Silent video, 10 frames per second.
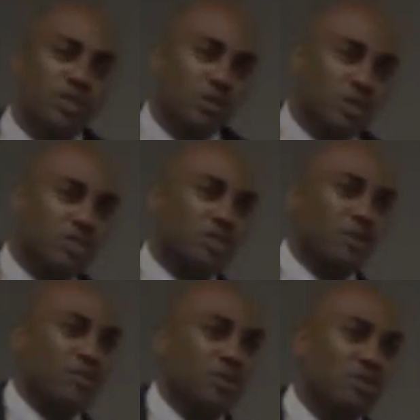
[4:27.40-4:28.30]
so these are
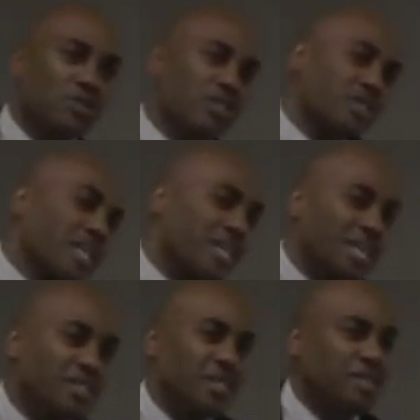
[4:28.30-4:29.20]
some of our students that are like
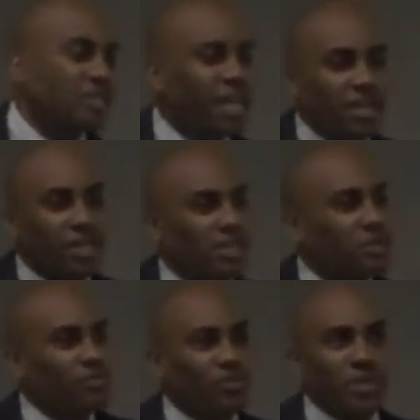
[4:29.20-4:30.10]
19. It's not like
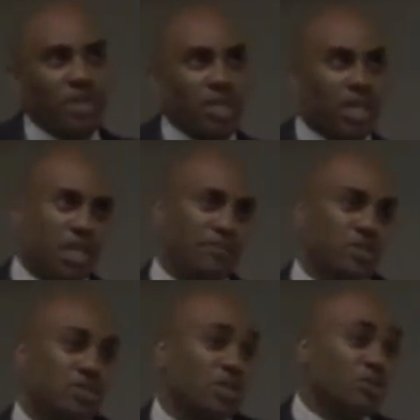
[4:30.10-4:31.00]
if
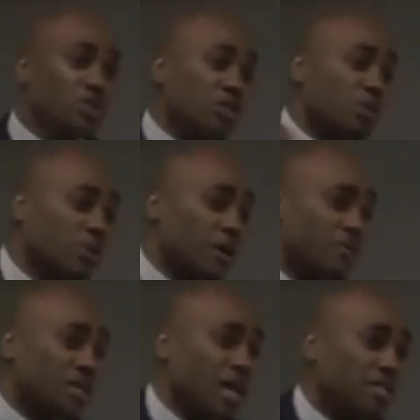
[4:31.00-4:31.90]
the solution to your
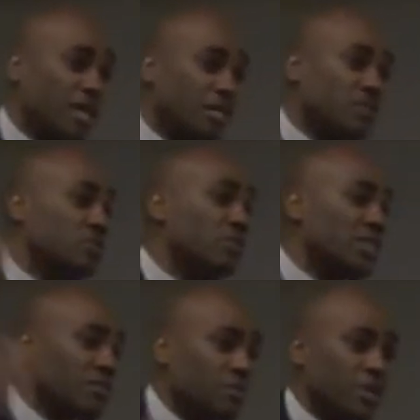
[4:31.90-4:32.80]
problem is college access, you
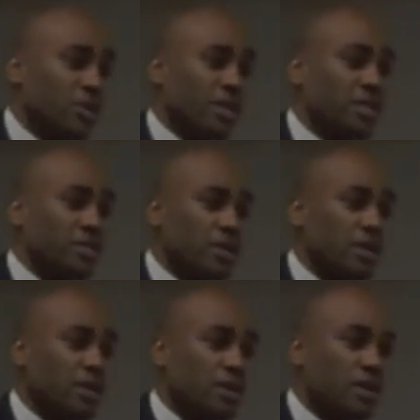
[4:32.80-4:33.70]
can leave them alone at
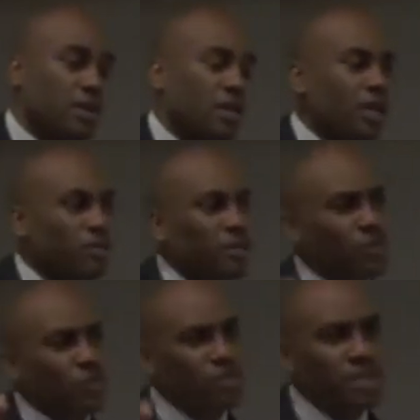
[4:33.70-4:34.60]
18. But
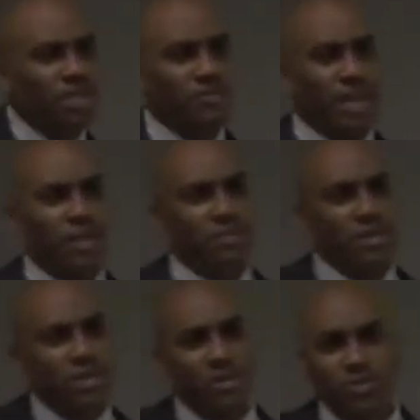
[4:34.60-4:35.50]
if it's really
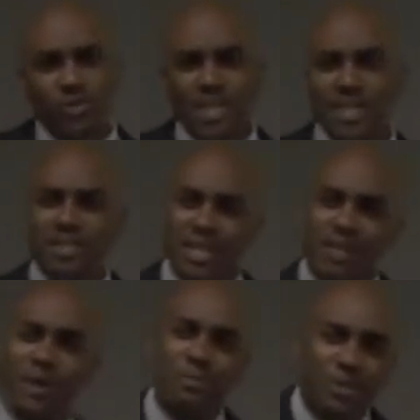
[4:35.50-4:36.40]
developing leaders, we need to
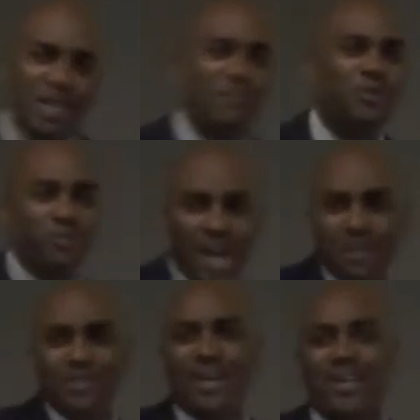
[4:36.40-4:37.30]
think about meaningful
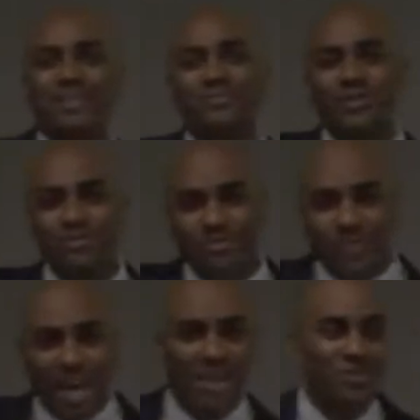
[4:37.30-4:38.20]
pipelines from
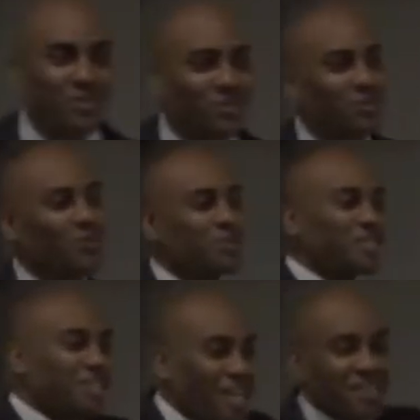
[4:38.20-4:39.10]
5 years old
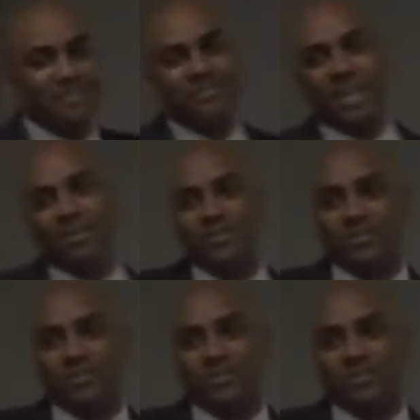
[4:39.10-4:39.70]
to 95